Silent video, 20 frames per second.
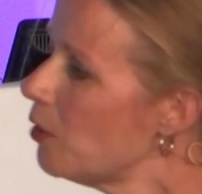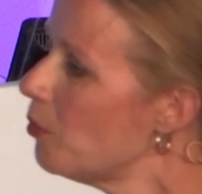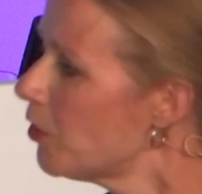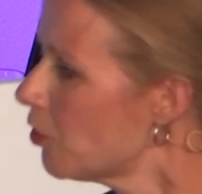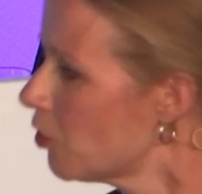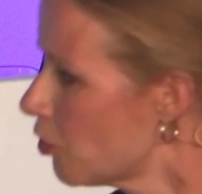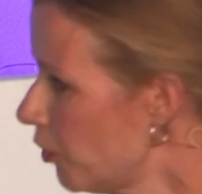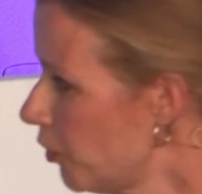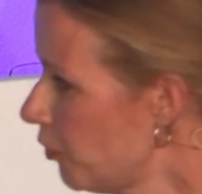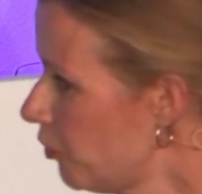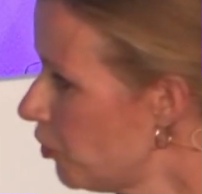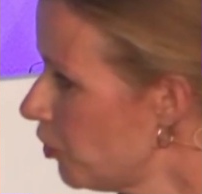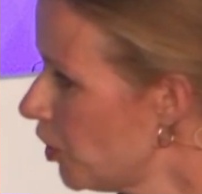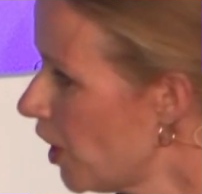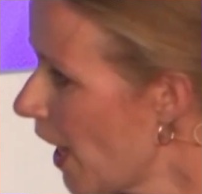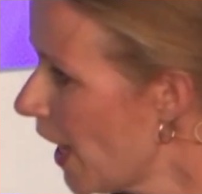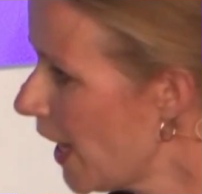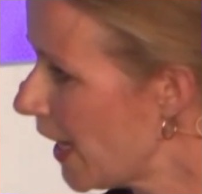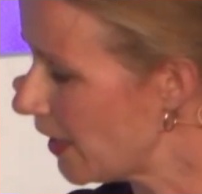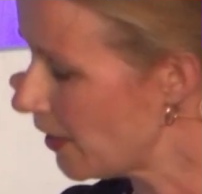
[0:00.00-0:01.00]
with Christian
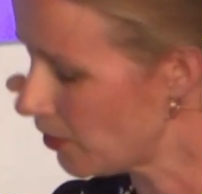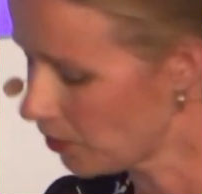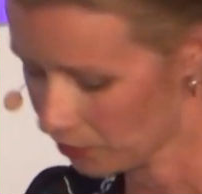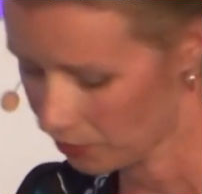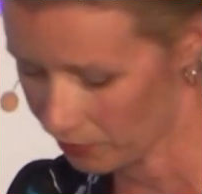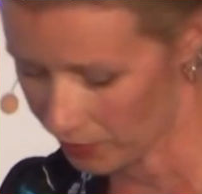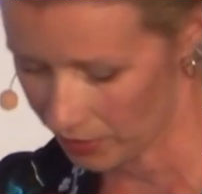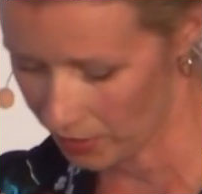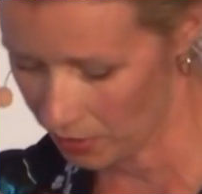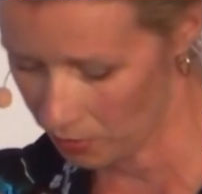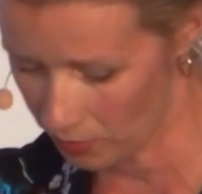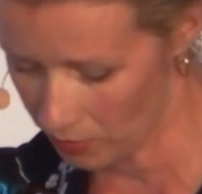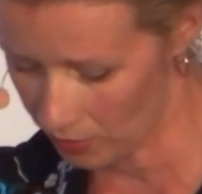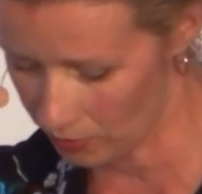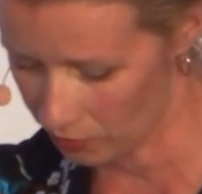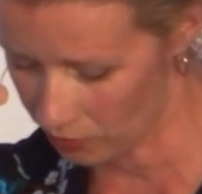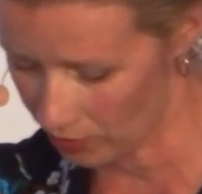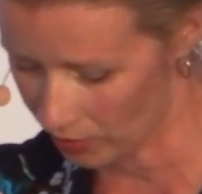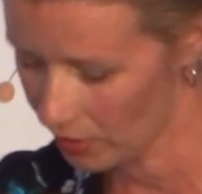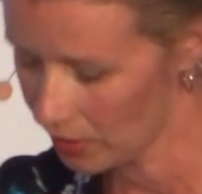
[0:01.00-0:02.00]
Aid, because I know
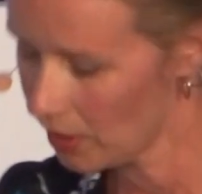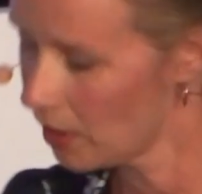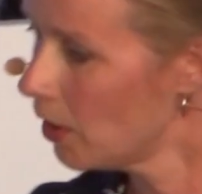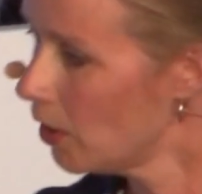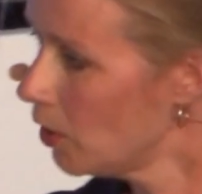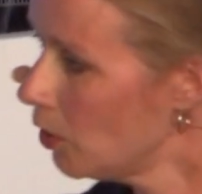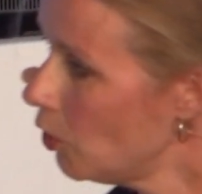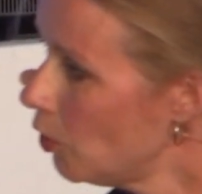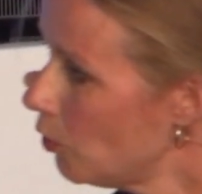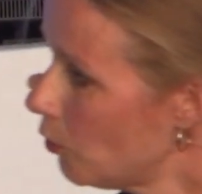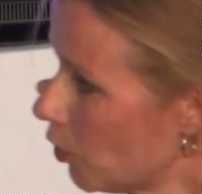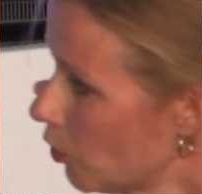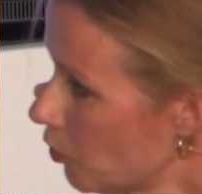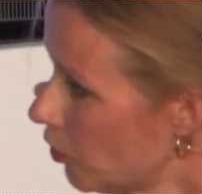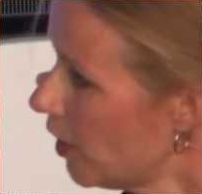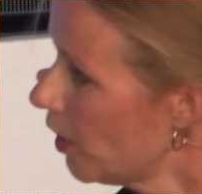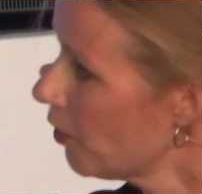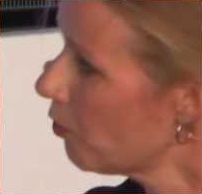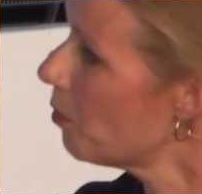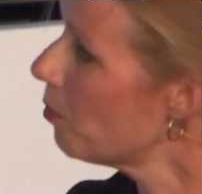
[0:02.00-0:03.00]
that you've got
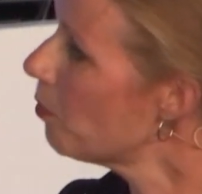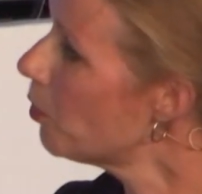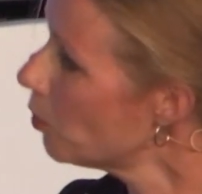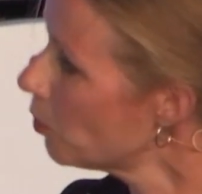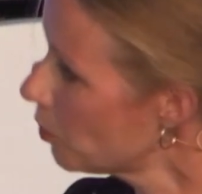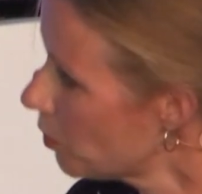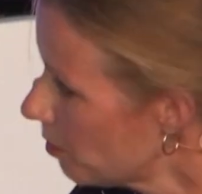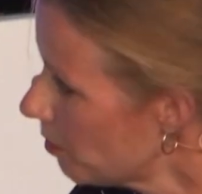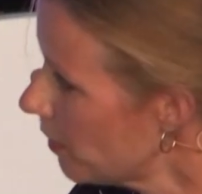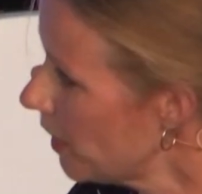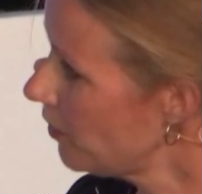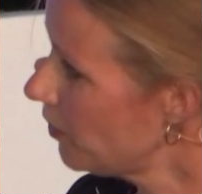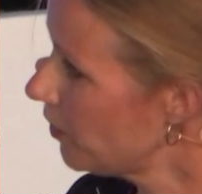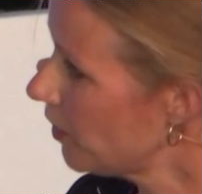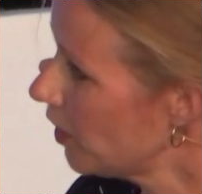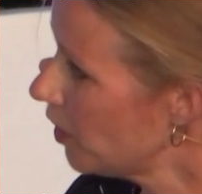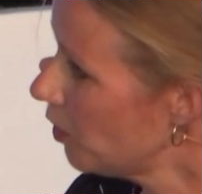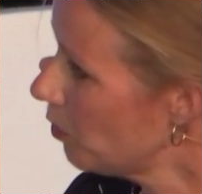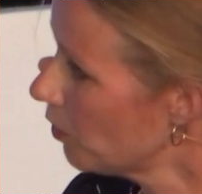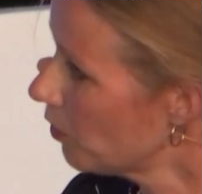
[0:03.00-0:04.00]
another important
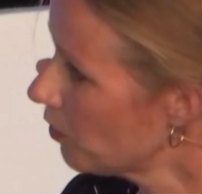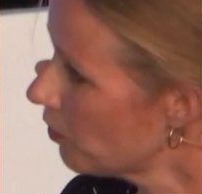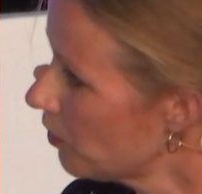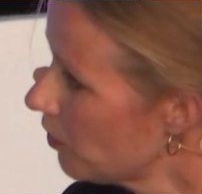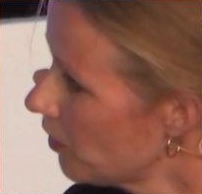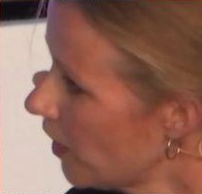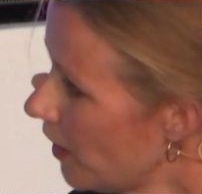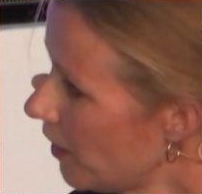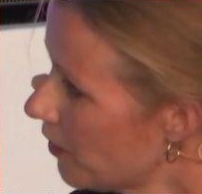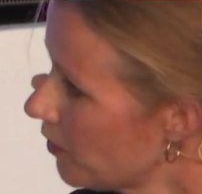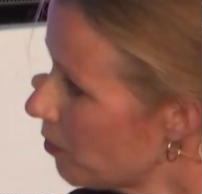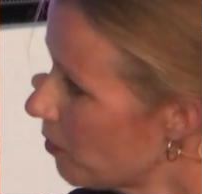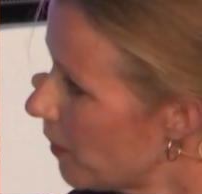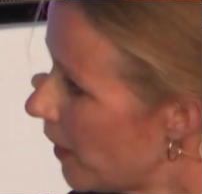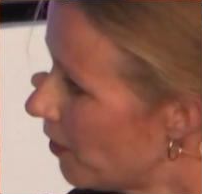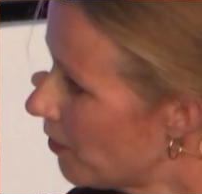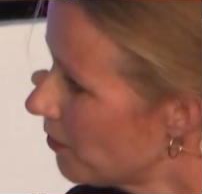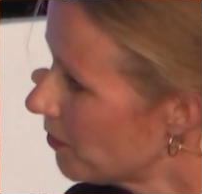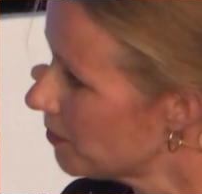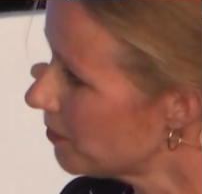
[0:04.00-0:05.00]
meeting you want to tell us
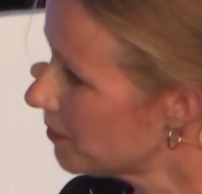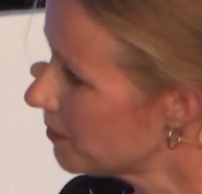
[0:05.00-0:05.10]
about.